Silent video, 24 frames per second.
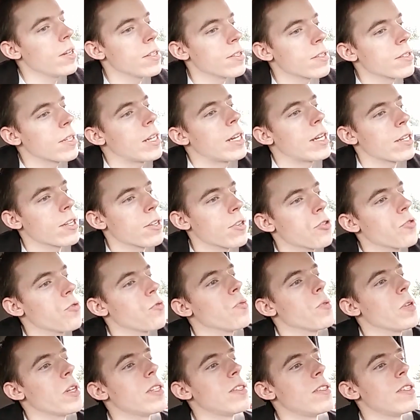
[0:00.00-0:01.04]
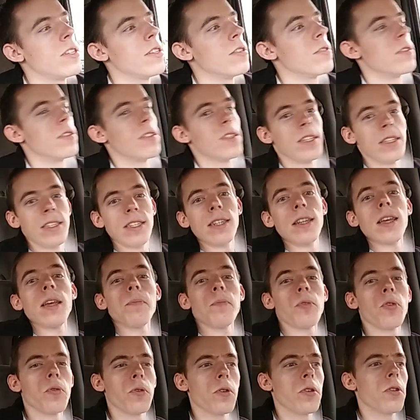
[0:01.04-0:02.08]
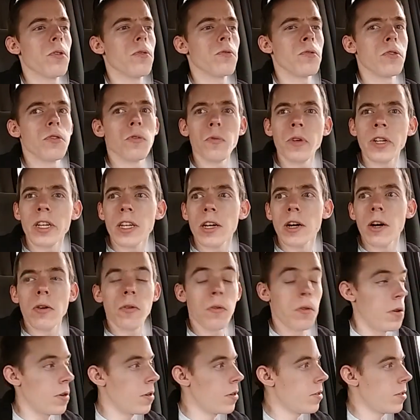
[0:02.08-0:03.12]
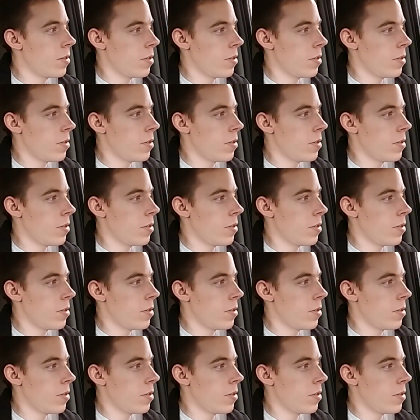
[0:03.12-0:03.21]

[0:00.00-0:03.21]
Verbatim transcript: It's not crazy noisy today, but we'll close the window.